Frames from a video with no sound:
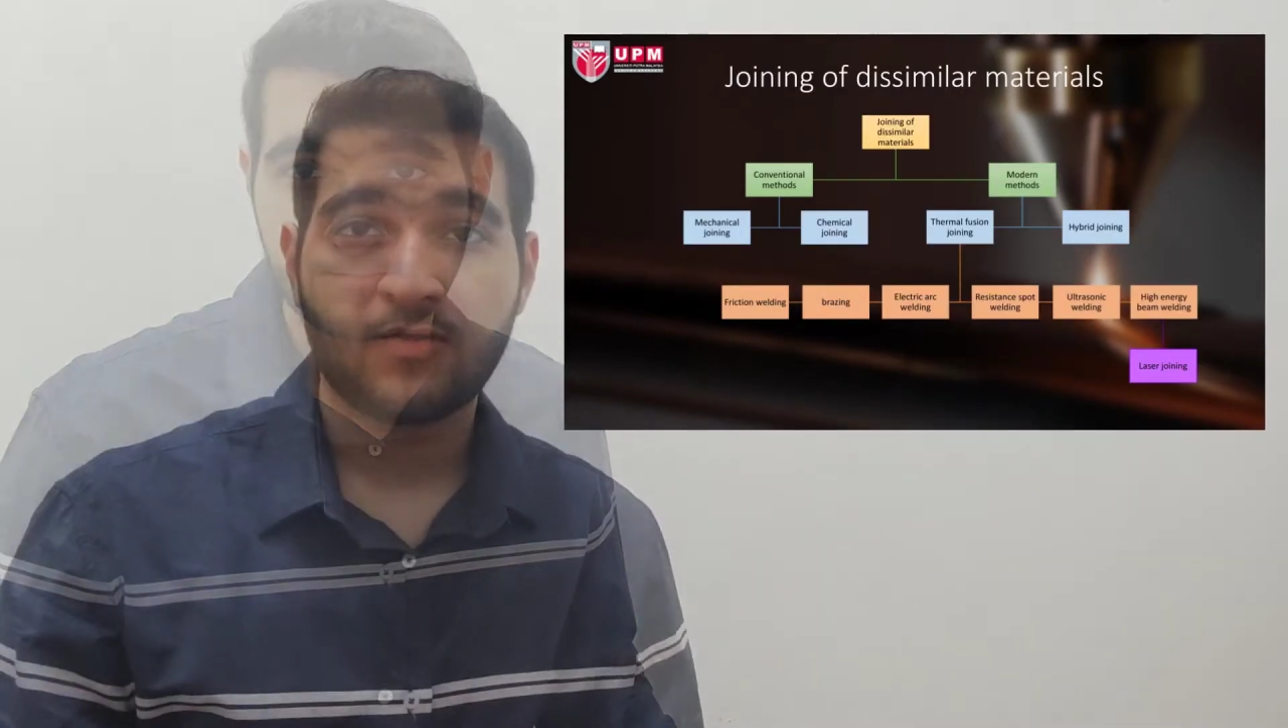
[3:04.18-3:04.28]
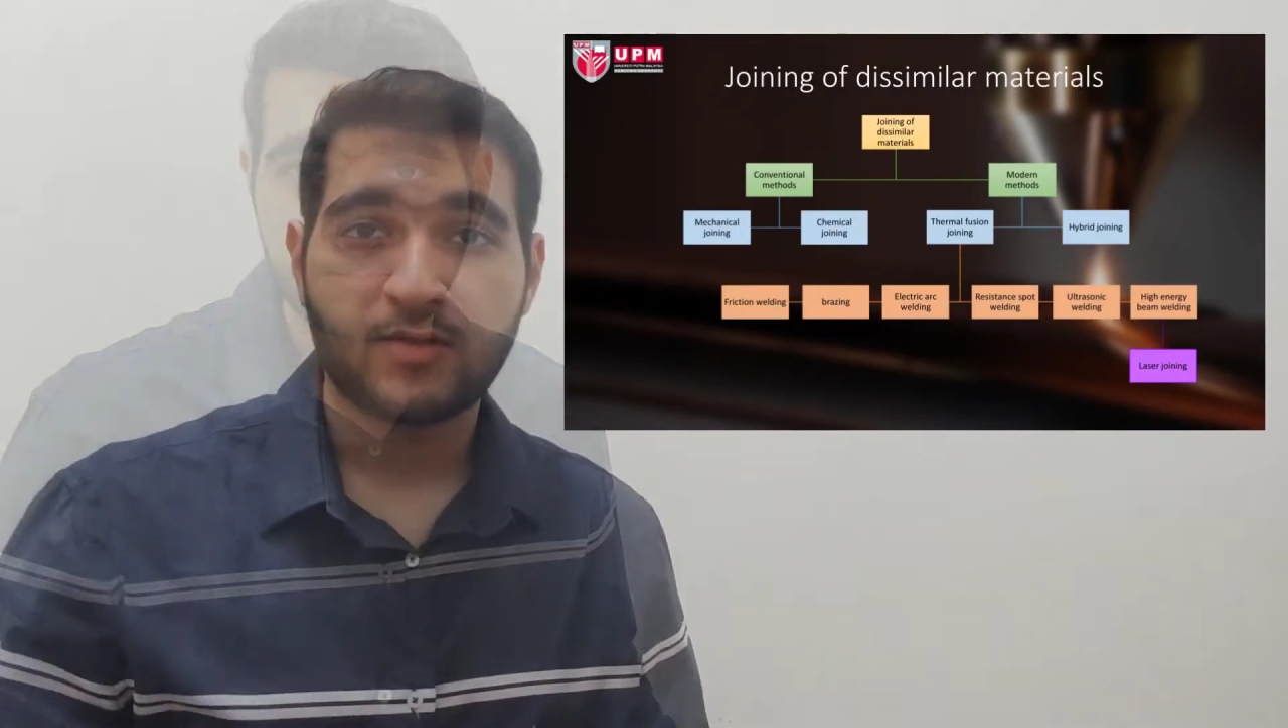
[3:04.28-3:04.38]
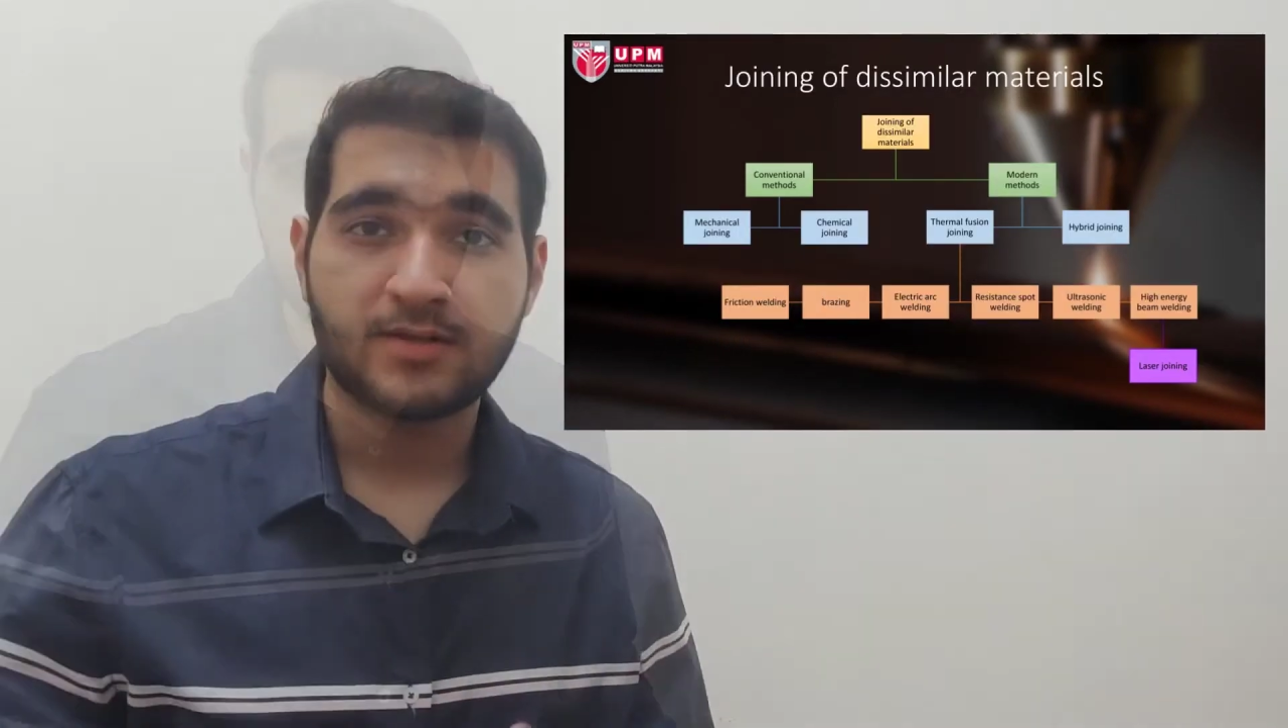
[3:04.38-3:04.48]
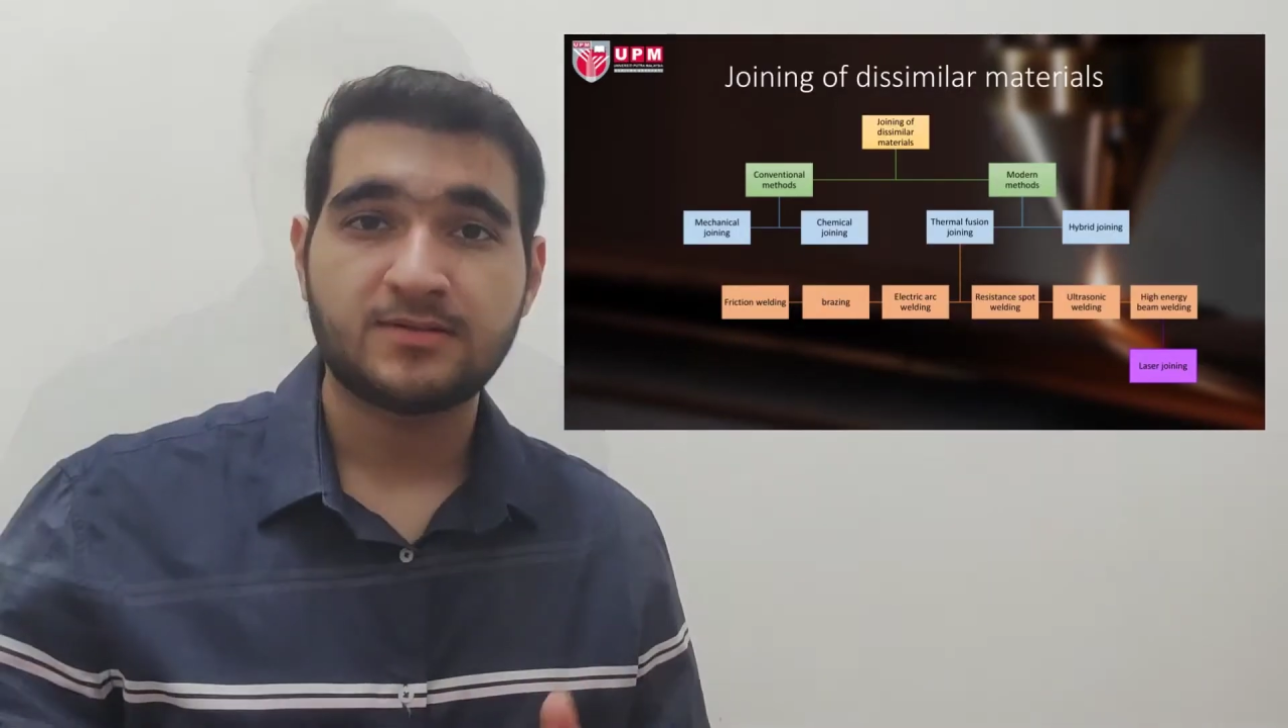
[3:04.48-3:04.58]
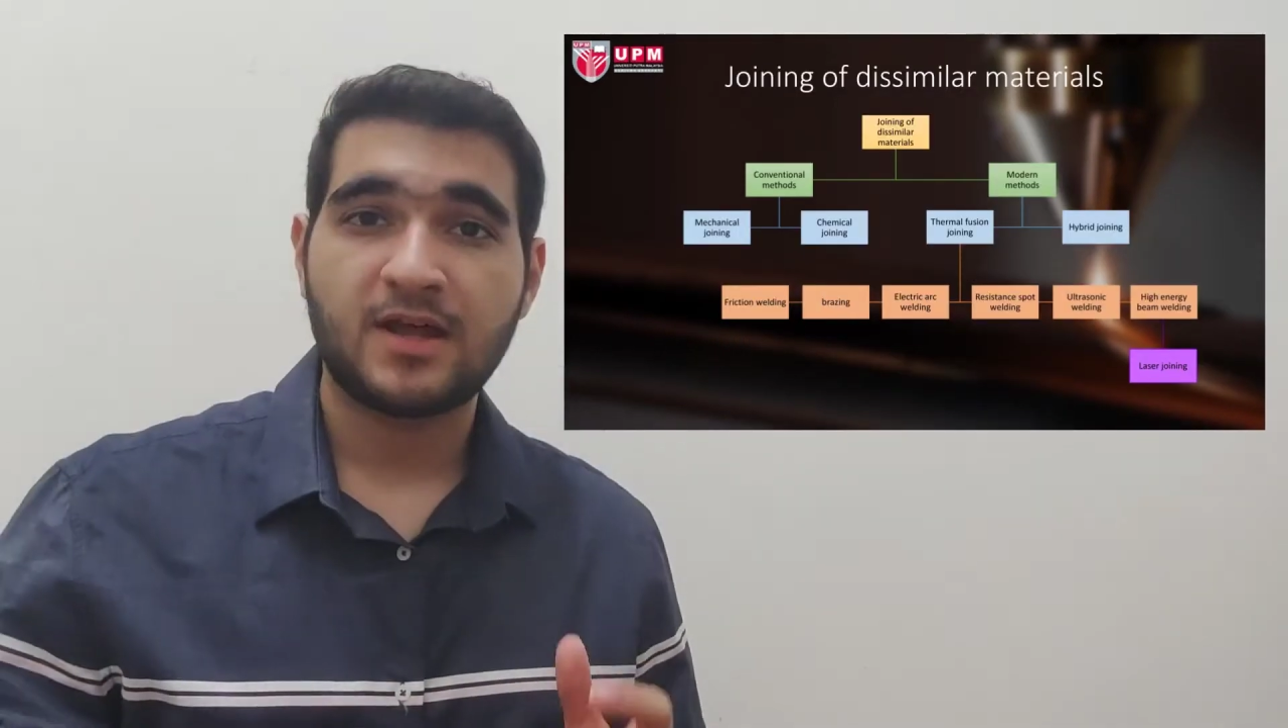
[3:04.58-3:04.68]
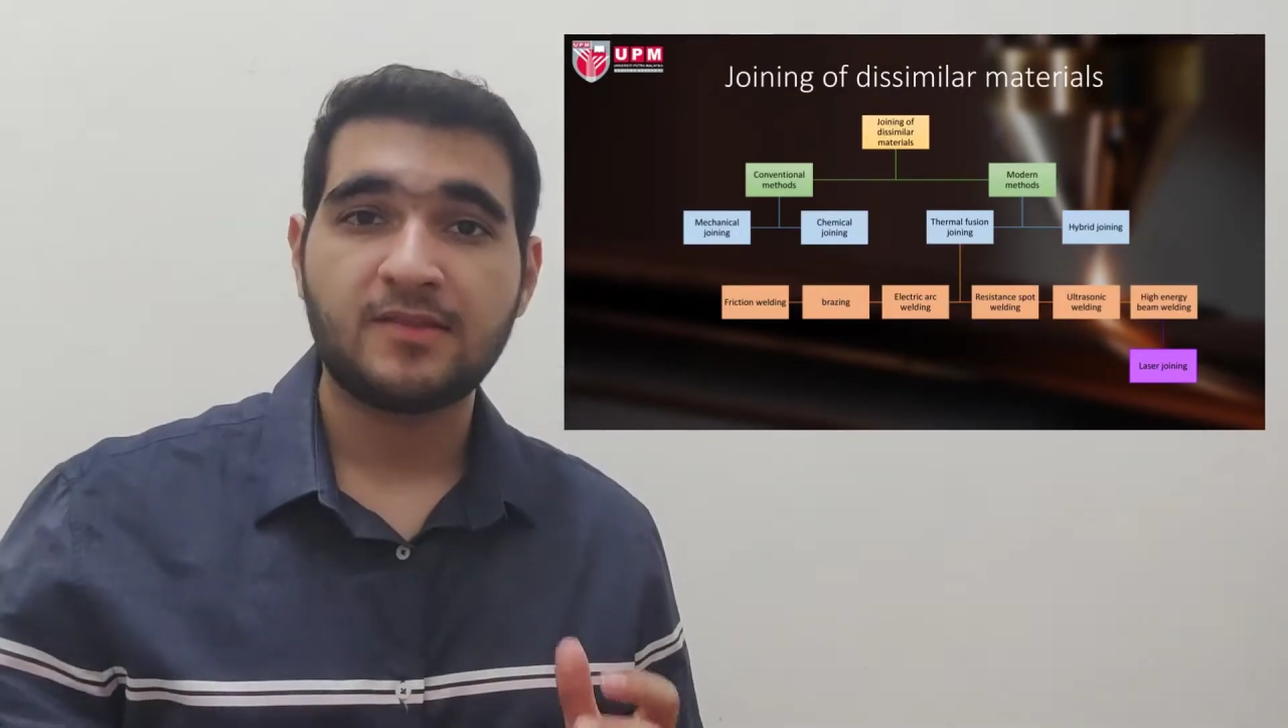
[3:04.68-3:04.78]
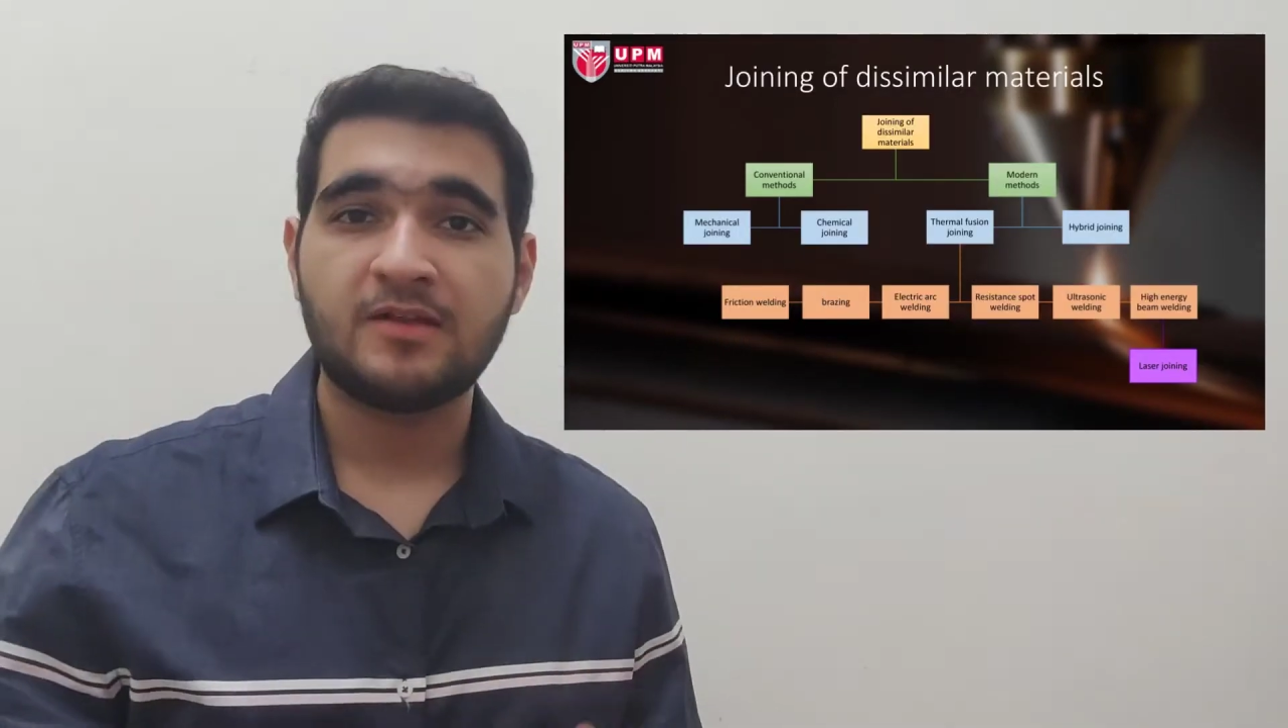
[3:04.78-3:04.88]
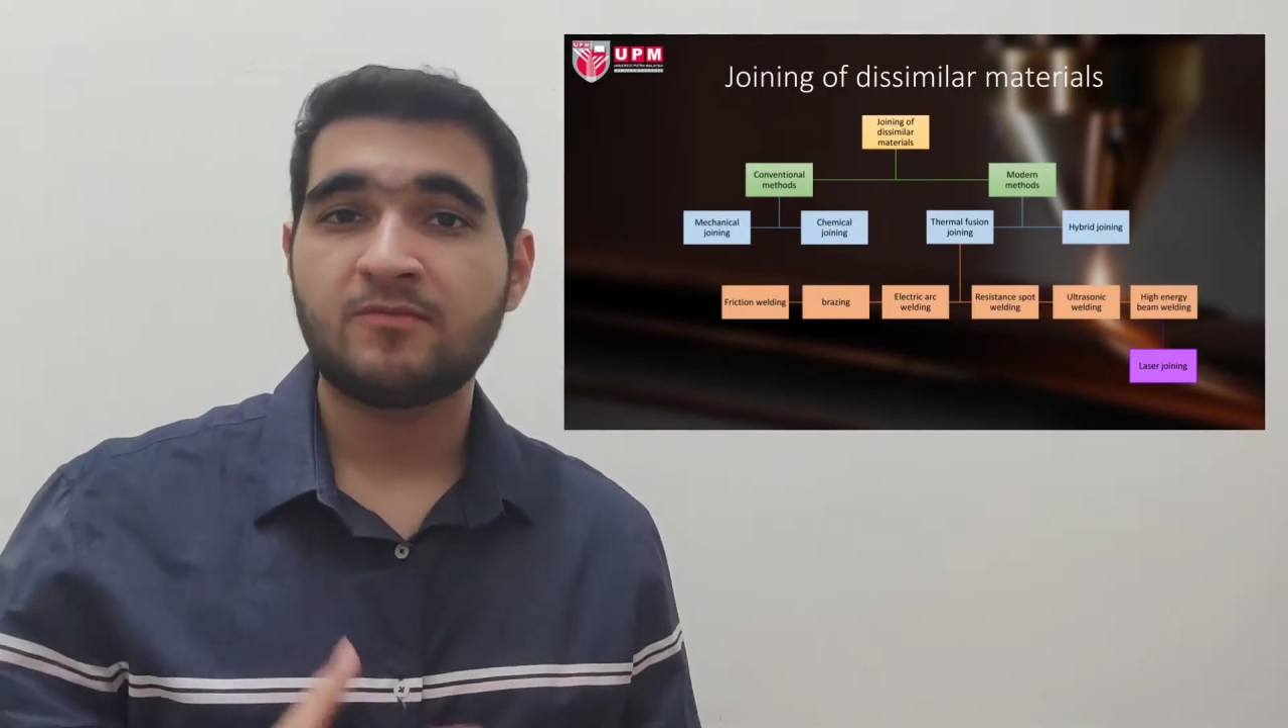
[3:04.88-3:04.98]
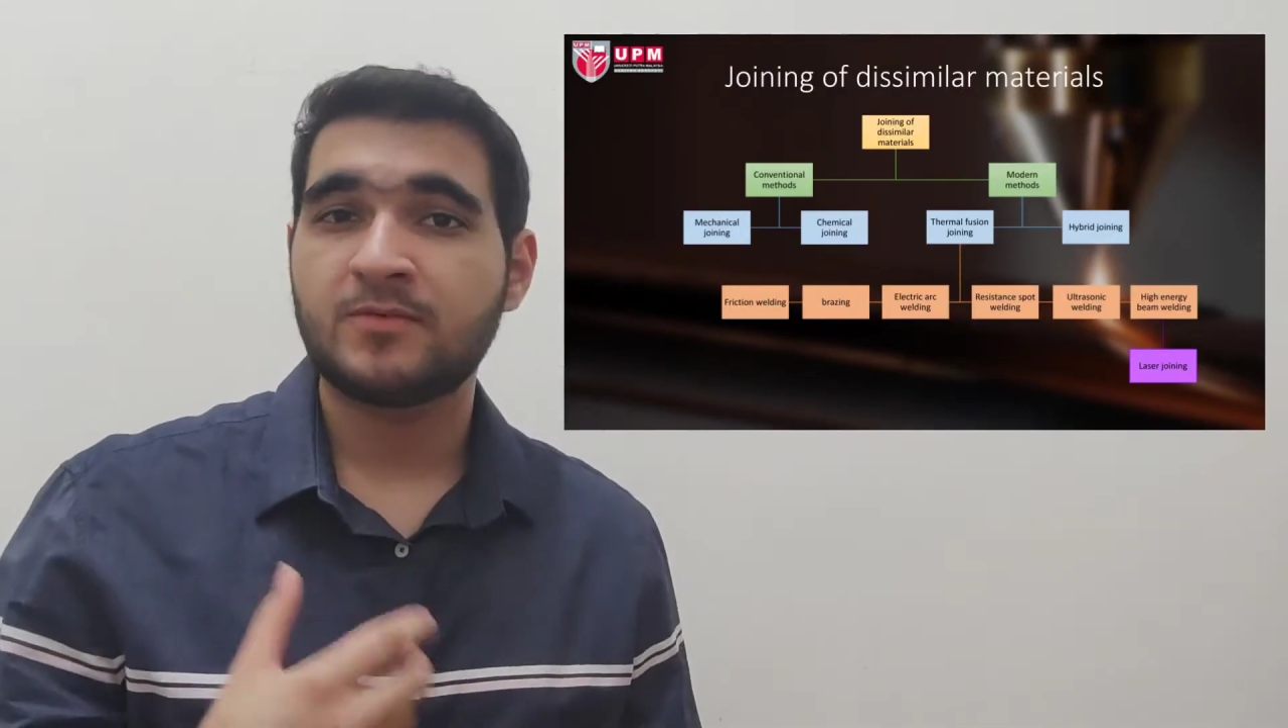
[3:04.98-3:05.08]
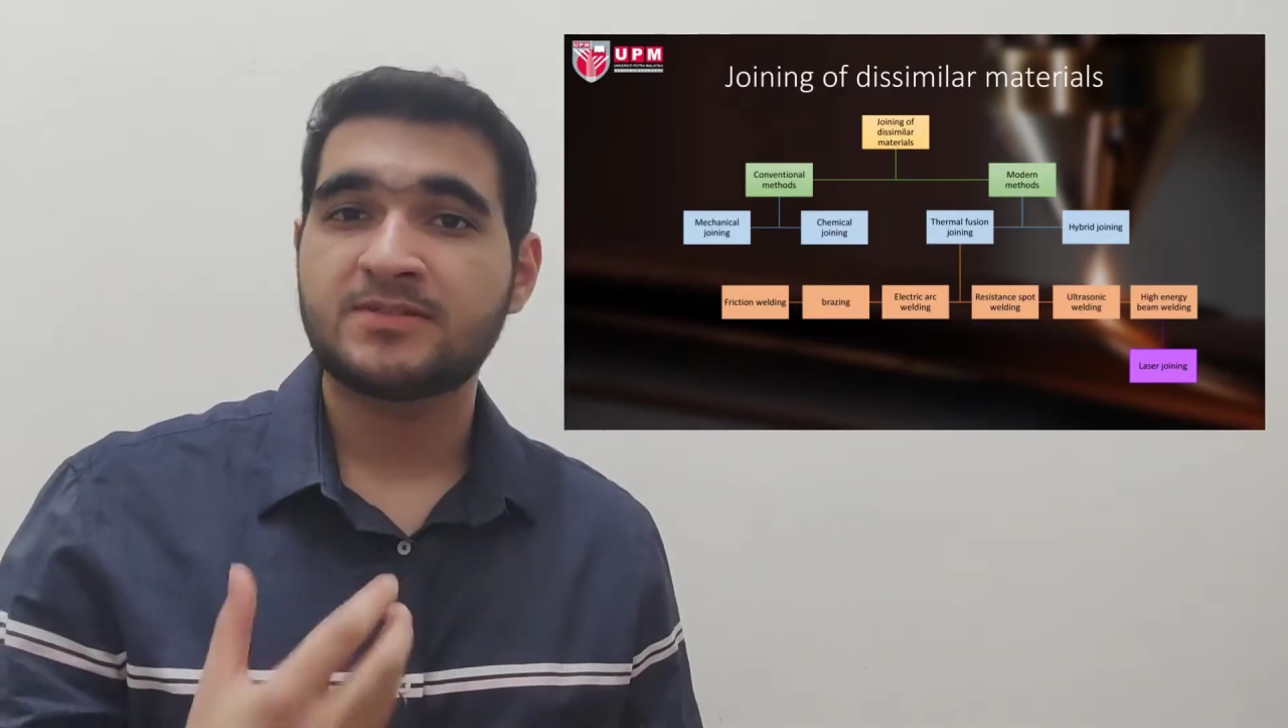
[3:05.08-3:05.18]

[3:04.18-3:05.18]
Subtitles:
Alright, now that we've